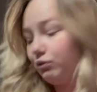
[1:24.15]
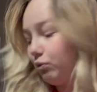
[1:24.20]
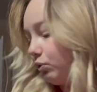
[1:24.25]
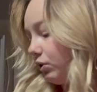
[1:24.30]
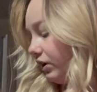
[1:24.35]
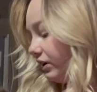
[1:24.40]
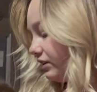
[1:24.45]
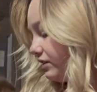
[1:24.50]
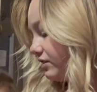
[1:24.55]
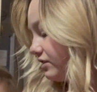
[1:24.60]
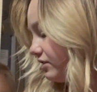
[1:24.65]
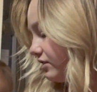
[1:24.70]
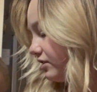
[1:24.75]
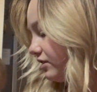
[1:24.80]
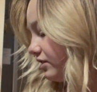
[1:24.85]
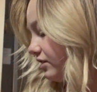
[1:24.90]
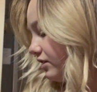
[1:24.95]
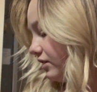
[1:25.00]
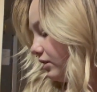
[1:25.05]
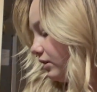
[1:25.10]
ones,
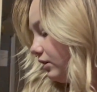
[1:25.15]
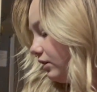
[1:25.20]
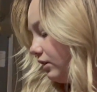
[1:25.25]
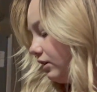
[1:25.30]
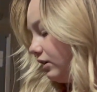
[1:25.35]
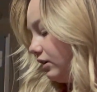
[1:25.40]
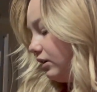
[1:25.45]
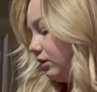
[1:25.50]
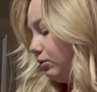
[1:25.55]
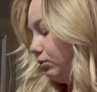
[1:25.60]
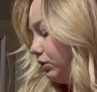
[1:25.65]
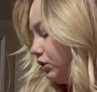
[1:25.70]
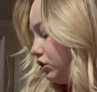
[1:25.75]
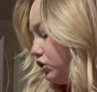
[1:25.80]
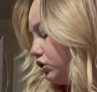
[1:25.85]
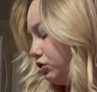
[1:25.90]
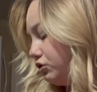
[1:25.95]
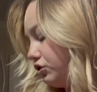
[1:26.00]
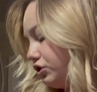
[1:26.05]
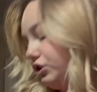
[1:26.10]
which
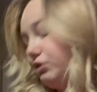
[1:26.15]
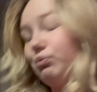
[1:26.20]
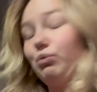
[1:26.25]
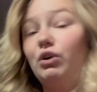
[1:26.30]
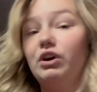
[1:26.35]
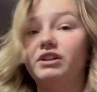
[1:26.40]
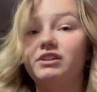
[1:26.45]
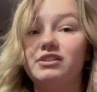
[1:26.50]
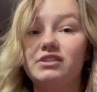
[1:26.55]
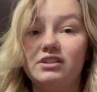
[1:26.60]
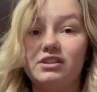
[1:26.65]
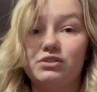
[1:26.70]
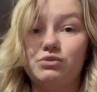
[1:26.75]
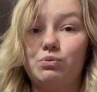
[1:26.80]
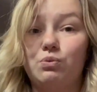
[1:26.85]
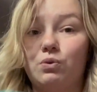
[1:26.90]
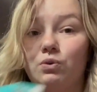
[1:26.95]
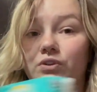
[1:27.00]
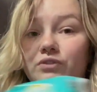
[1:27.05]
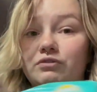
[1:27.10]
usually ones is
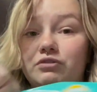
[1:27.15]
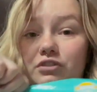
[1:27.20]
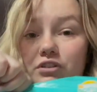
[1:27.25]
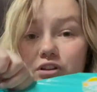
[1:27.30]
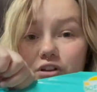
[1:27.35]
one for the